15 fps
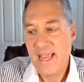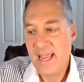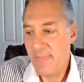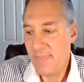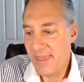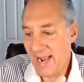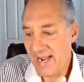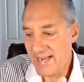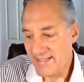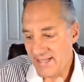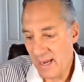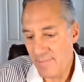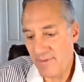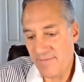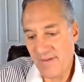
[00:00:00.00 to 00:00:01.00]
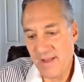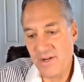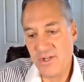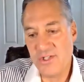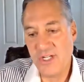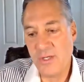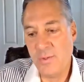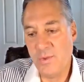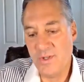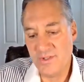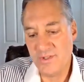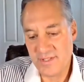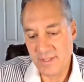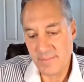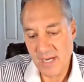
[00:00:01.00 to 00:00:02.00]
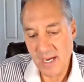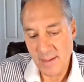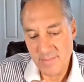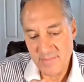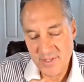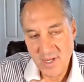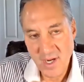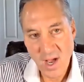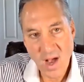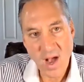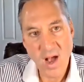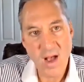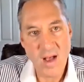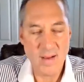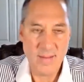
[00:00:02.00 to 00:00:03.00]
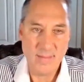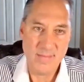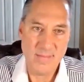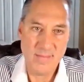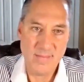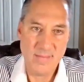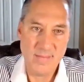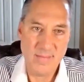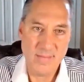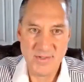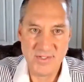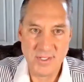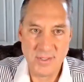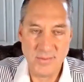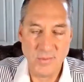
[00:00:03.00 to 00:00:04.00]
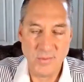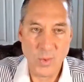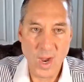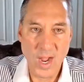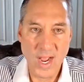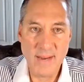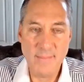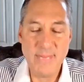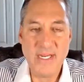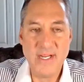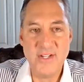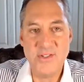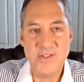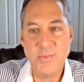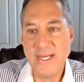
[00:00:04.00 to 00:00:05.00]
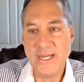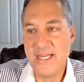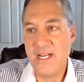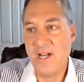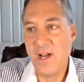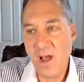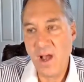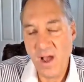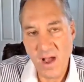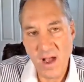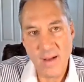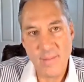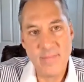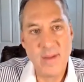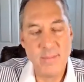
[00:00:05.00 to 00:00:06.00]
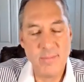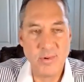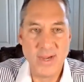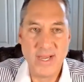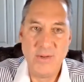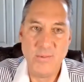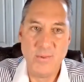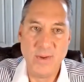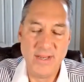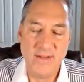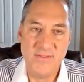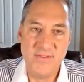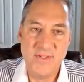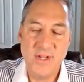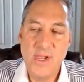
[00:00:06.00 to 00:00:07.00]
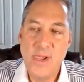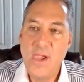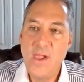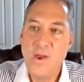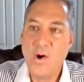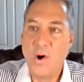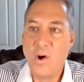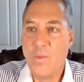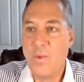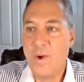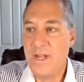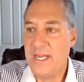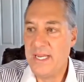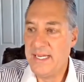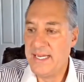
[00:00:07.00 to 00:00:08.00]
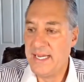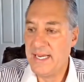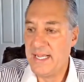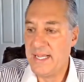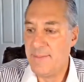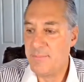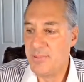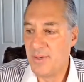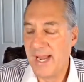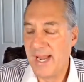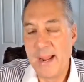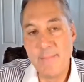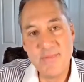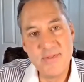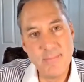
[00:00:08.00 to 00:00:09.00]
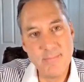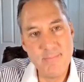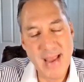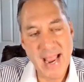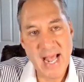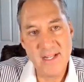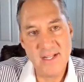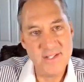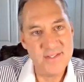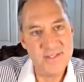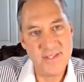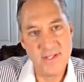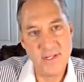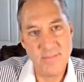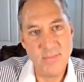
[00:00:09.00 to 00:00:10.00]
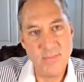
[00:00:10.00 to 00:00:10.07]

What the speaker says: And that type of energy will sometimes calm the person. Why? Because we can calm the brain waves, or we can perhaps balance the